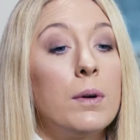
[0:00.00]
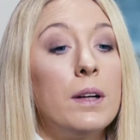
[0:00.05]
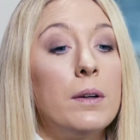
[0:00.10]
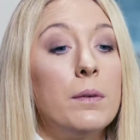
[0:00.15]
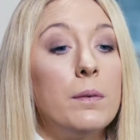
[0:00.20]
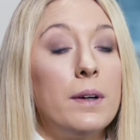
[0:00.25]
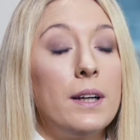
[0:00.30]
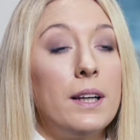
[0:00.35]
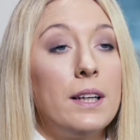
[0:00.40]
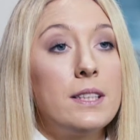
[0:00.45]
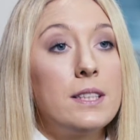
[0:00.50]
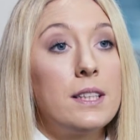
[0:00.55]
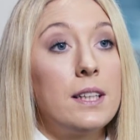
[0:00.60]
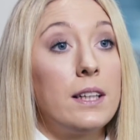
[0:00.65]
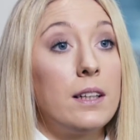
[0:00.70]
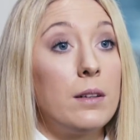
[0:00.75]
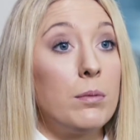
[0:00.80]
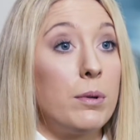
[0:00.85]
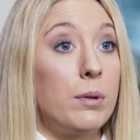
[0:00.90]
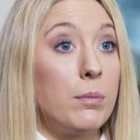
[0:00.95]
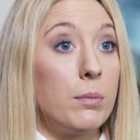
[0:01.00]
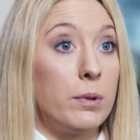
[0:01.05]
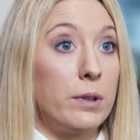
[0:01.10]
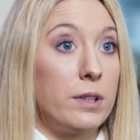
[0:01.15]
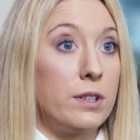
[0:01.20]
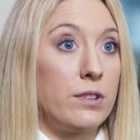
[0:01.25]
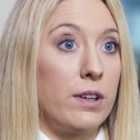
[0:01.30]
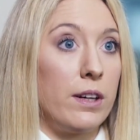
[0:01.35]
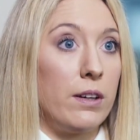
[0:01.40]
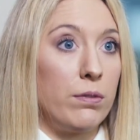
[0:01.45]
Well, a will is a little bit more
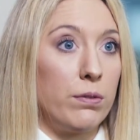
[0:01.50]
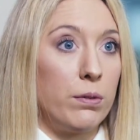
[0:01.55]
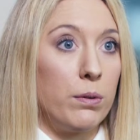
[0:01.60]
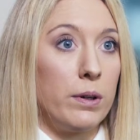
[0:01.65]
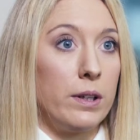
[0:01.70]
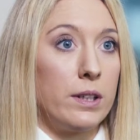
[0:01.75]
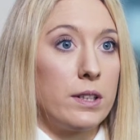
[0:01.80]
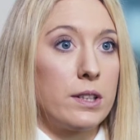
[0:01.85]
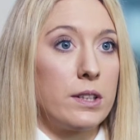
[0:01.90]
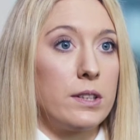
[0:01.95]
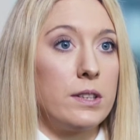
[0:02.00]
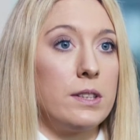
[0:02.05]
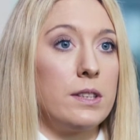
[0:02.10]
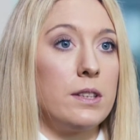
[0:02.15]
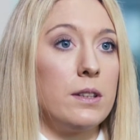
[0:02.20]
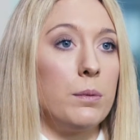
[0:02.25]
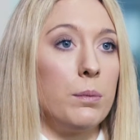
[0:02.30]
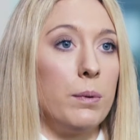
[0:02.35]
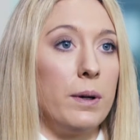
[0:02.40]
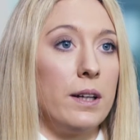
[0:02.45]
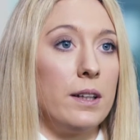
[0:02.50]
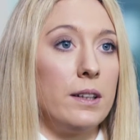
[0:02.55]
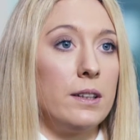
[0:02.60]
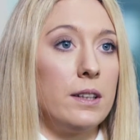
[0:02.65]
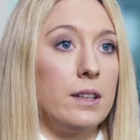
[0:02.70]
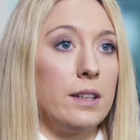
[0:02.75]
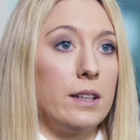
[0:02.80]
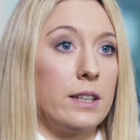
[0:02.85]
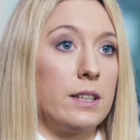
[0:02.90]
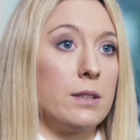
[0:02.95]
straightforward because the
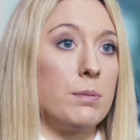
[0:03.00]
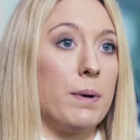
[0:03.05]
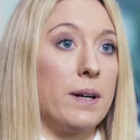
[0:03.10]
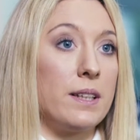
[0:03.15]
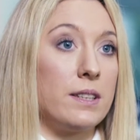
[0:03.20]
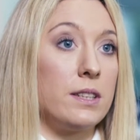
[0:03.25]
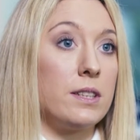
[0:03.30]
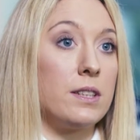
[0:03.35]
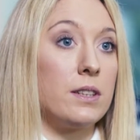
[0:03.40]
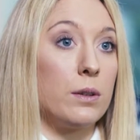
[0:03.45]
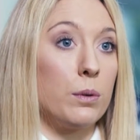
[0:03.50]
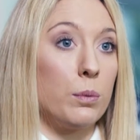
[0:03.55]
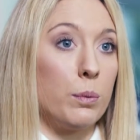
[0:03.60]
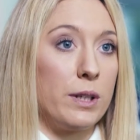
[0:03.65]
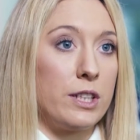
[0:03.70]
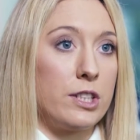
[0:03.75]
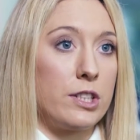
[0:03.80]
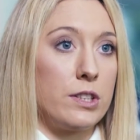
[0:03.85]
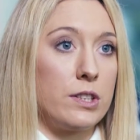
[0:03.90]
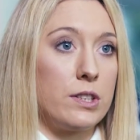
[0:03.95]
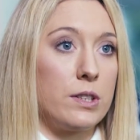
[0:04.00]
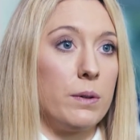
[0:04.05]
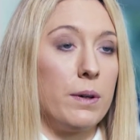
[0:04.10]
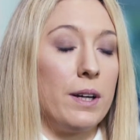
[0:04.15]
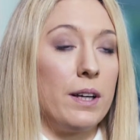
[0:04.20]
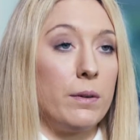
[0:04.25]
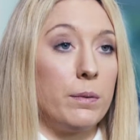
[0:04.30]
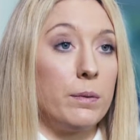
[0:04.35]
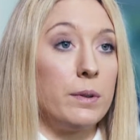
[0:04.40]
will expresses their wishes. So it